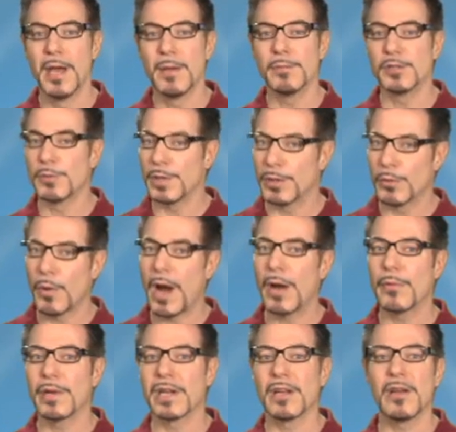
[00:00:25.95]
between a
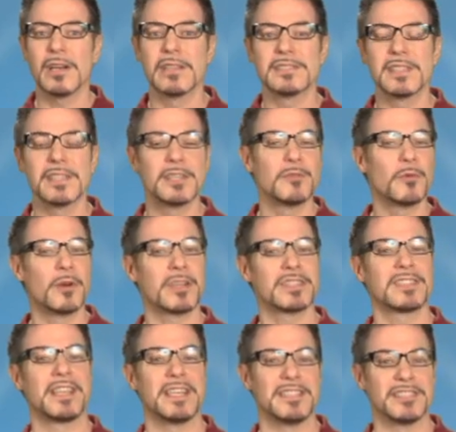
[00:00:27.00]
wiring closet and
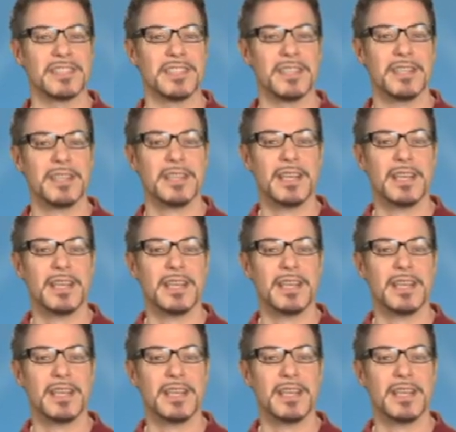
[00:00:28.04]
workstation.